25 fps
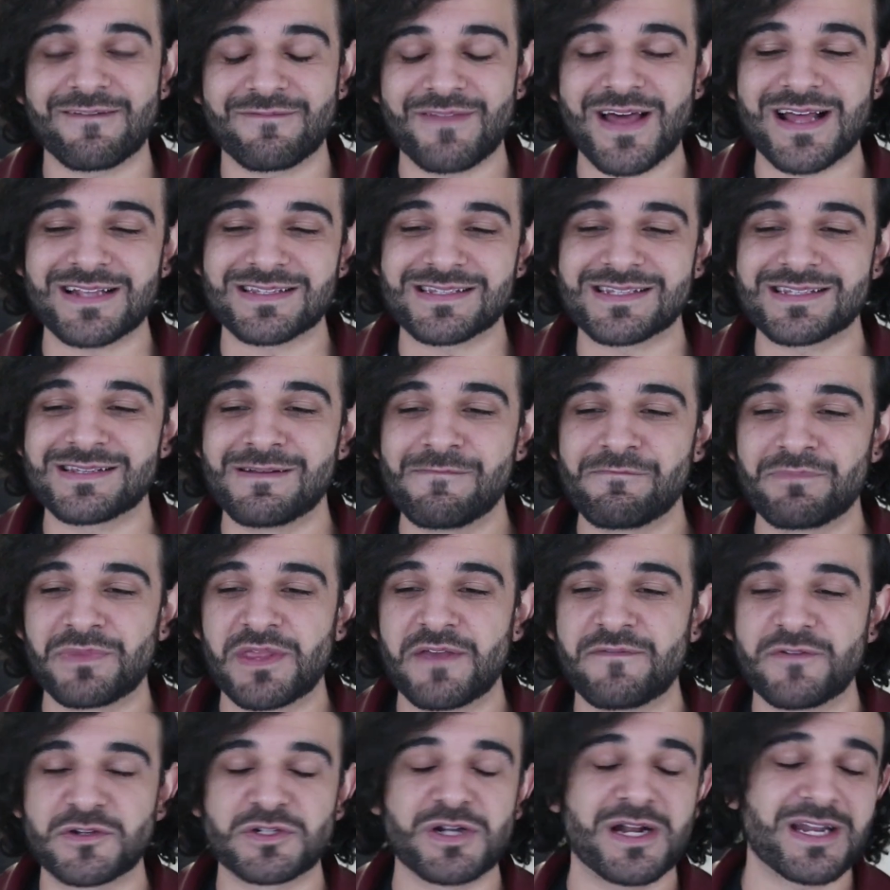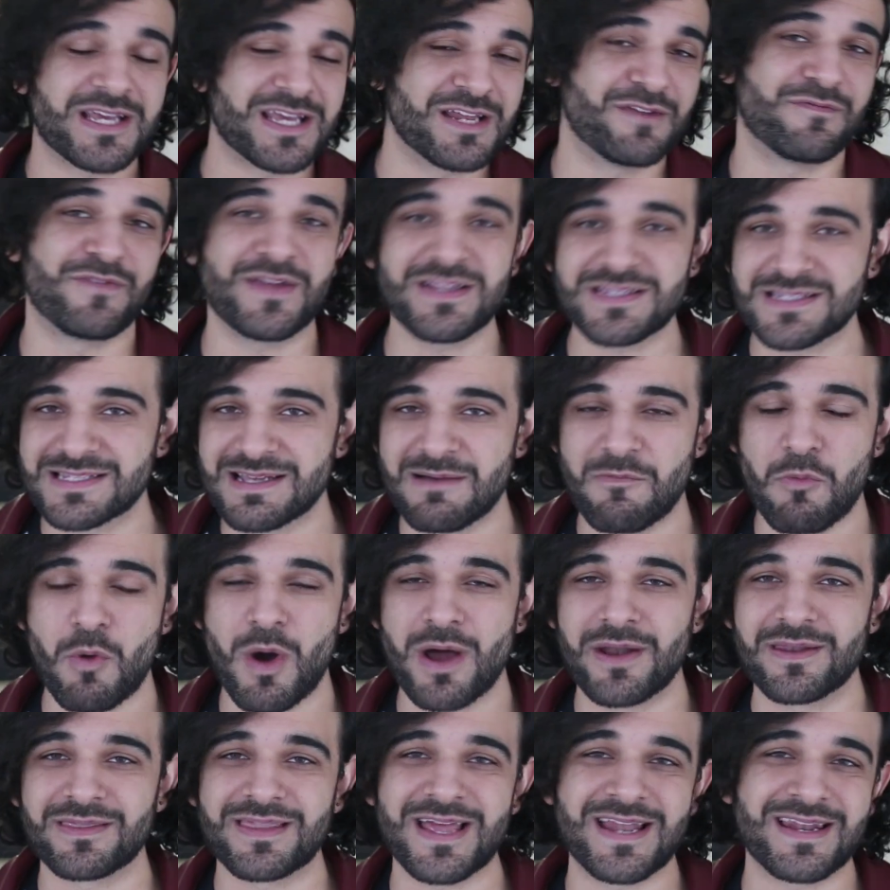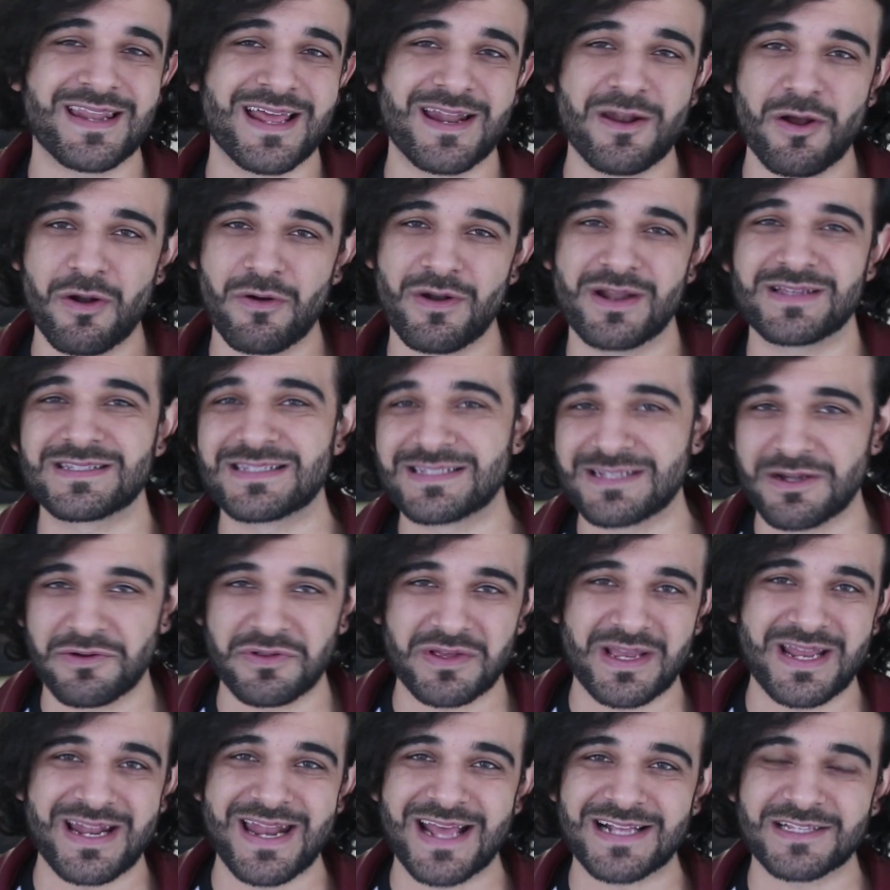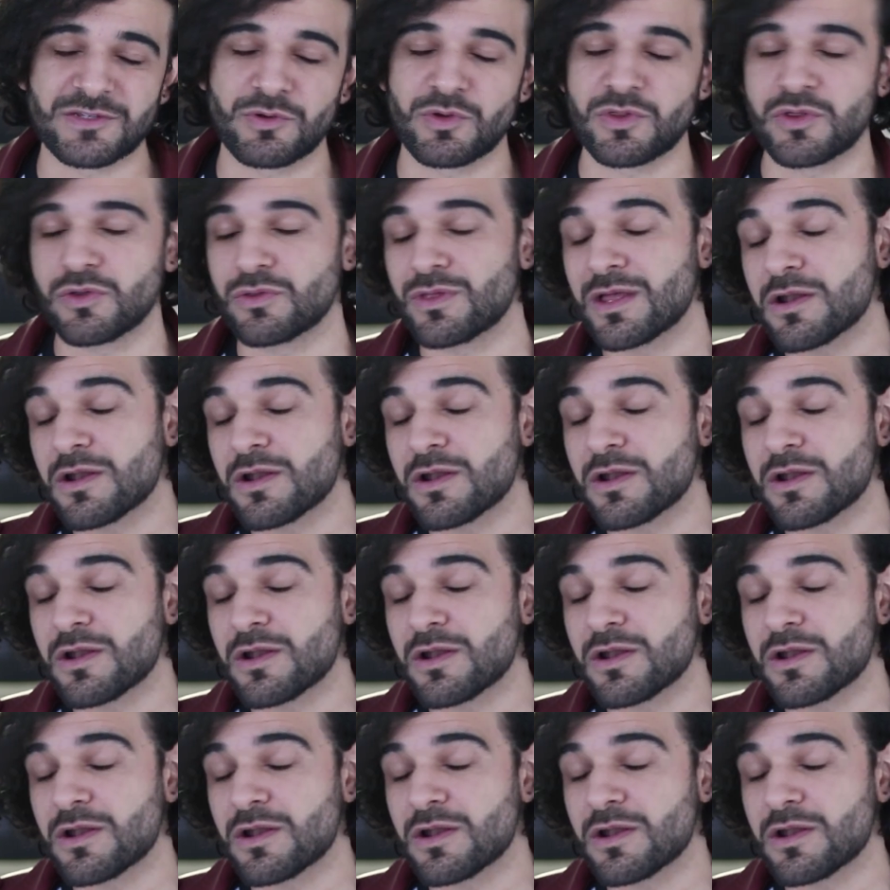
if that's if you're trying to convince someone, then they're not necessarily connecting with you.